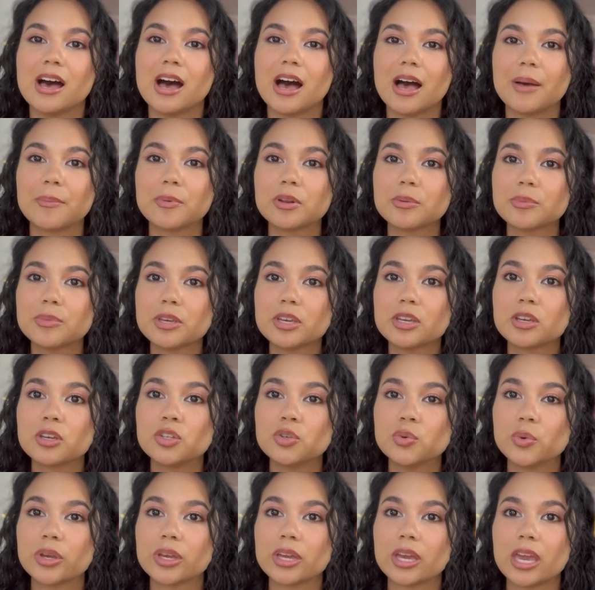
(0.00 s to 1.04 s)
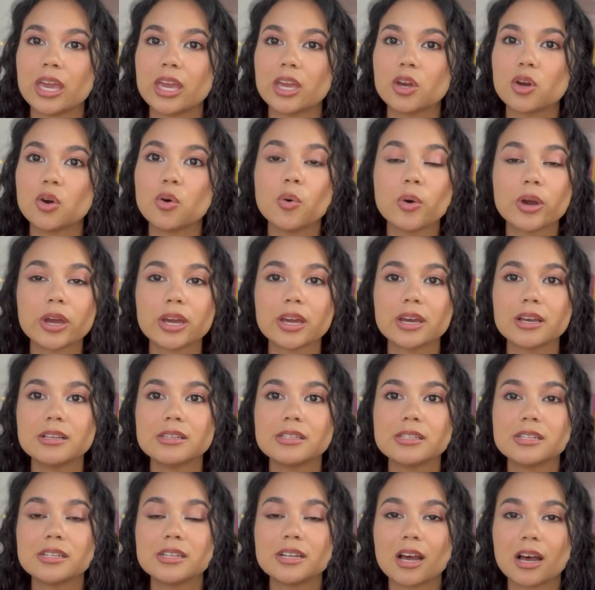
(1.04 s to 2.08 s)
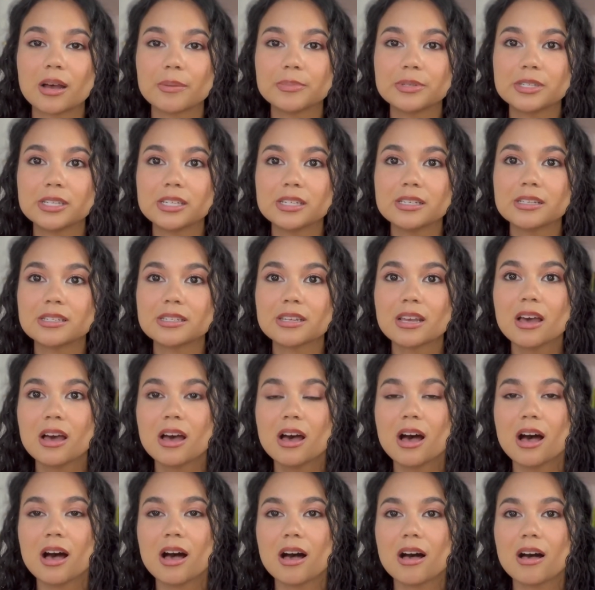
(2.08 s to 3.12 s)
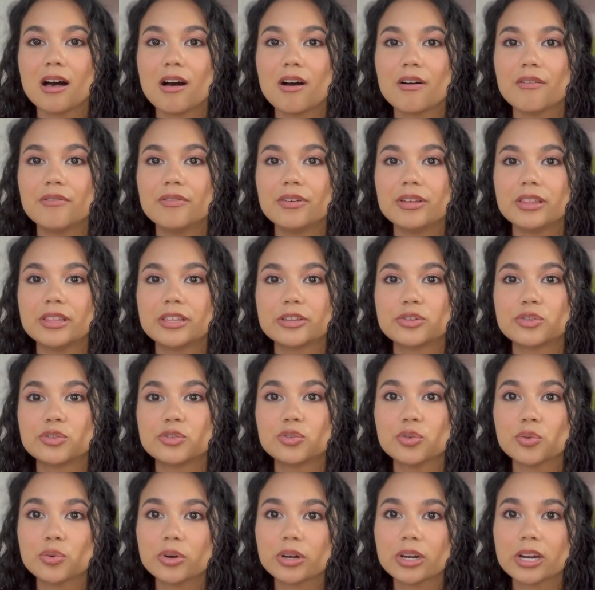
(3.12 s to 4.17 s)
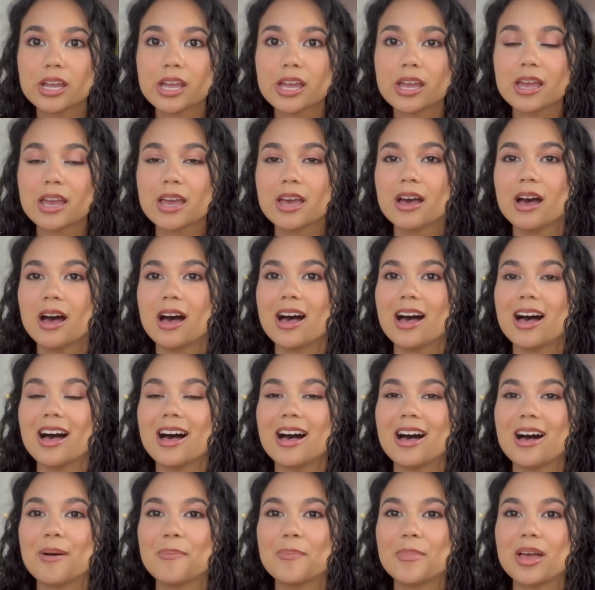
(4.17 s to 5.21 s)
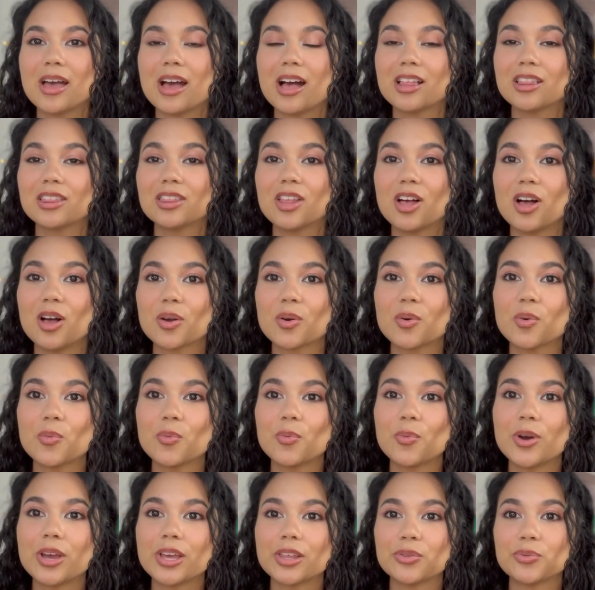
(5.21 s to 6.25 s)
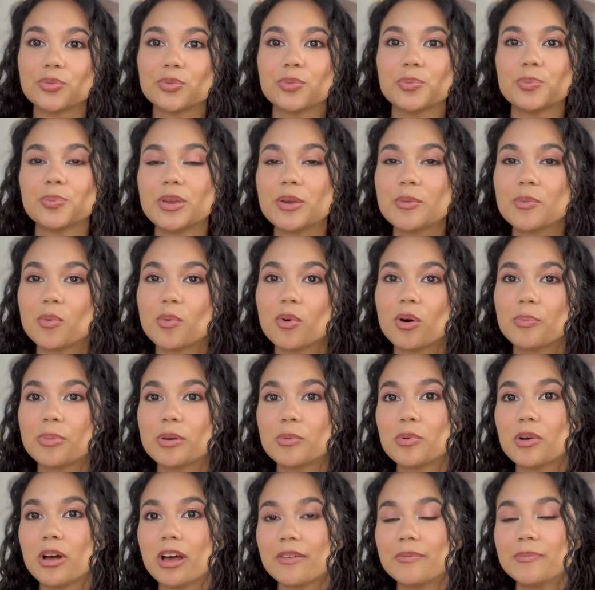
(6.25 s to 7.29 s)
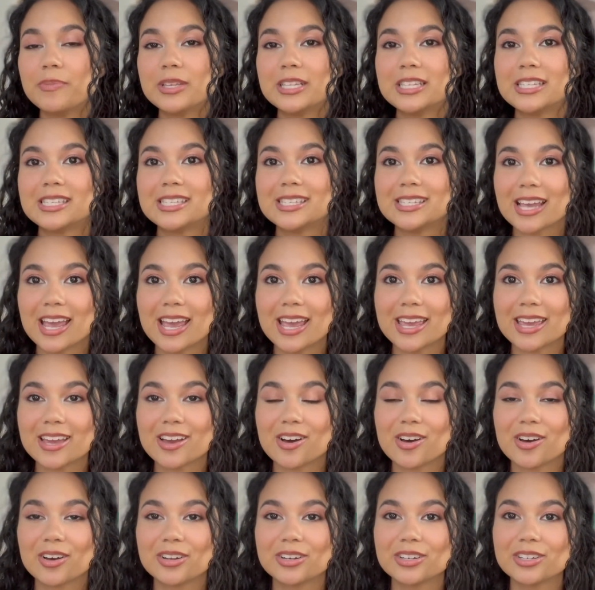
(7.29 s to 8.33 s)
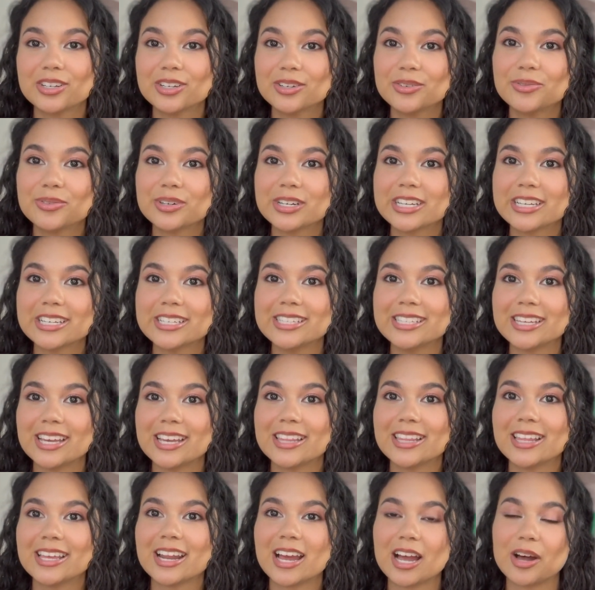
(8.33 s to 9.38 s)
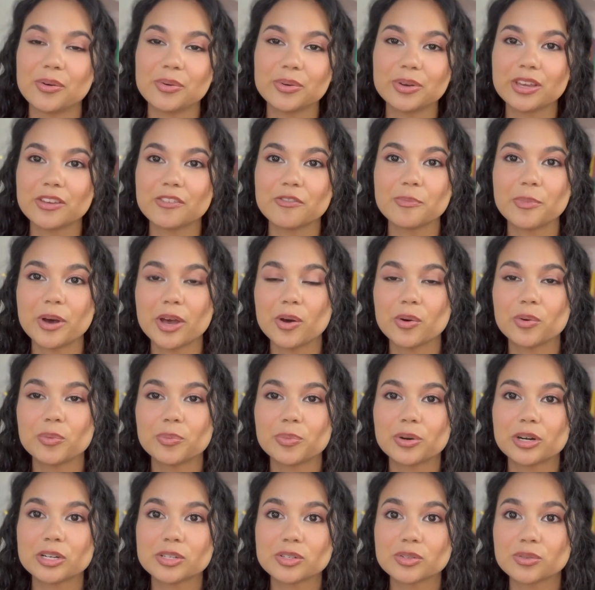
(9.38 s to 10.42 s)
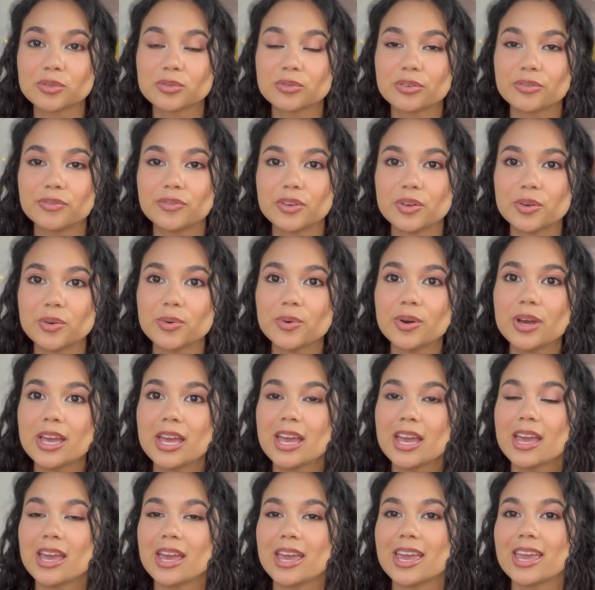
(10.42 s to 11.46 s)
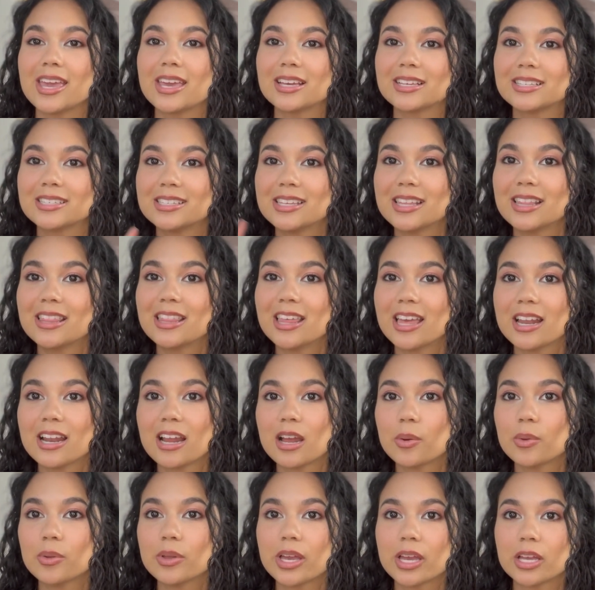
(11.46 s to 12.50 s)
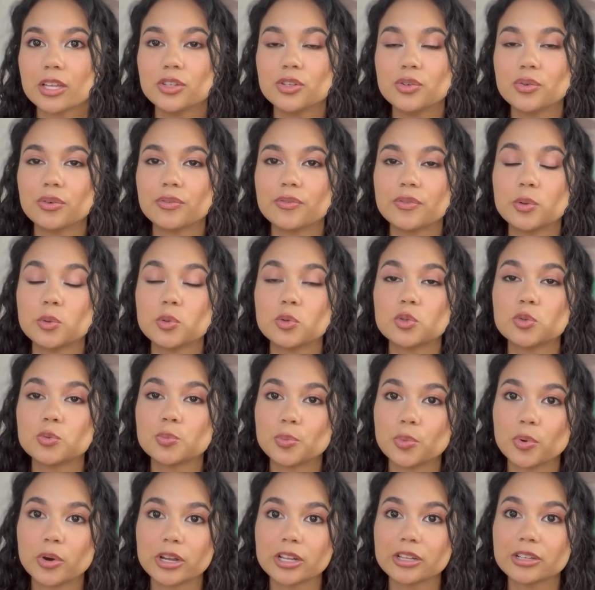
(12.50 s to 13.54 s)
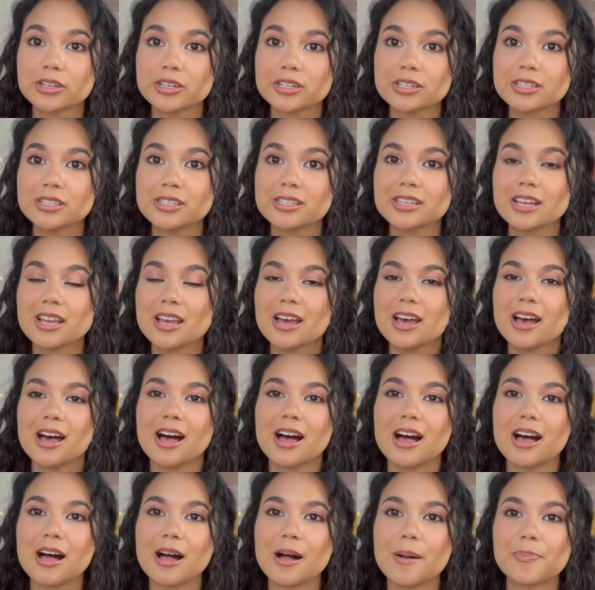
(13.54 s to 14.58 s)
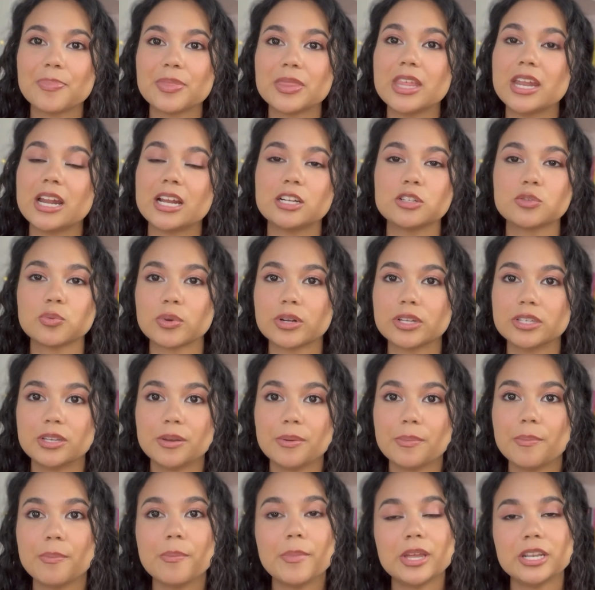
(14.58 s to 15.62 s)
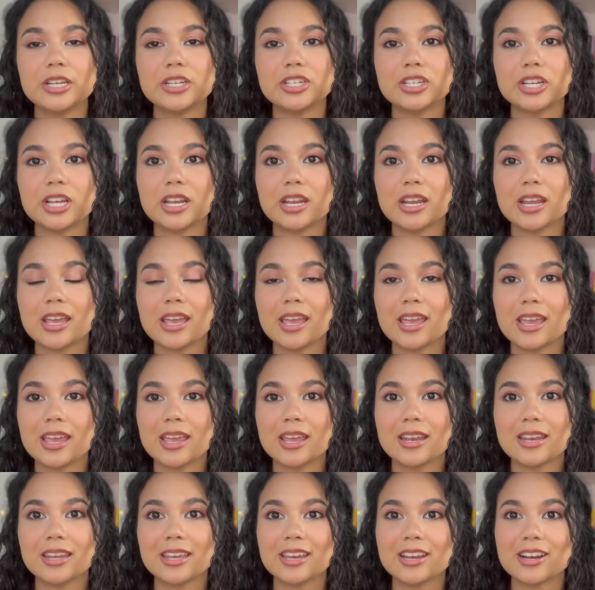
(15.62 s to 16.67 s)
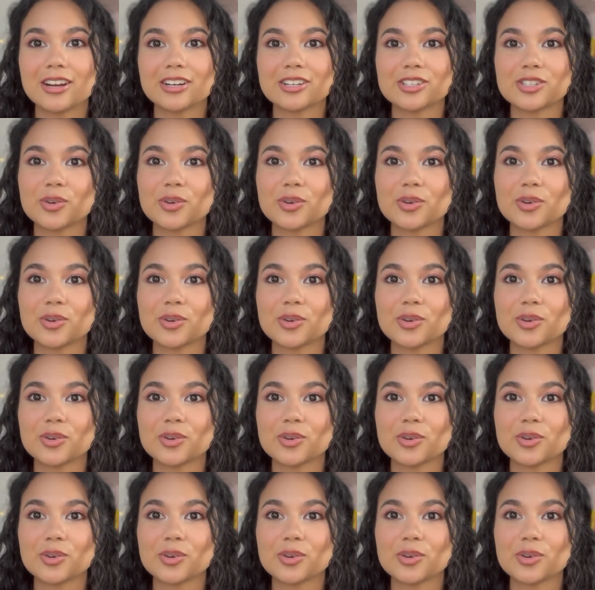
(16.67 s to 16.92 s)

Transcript: I'm going to be doing a quick synopsis of the story along with what people have been saying on Goodreads, and then I will give my own personal review, and then I will get into a few spoilers that I just wanted to mention in here.